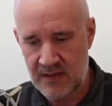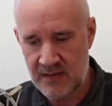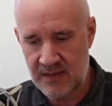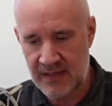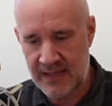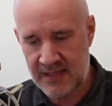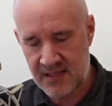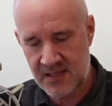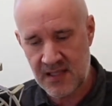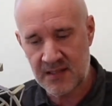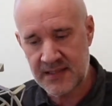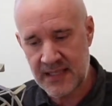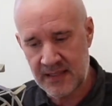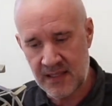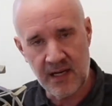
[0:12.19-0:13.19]
like
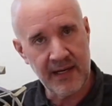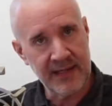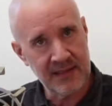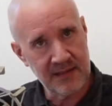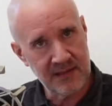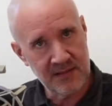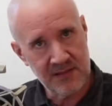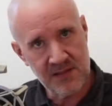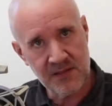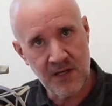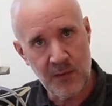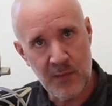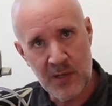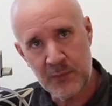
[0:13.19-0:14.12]
Sunday night, start my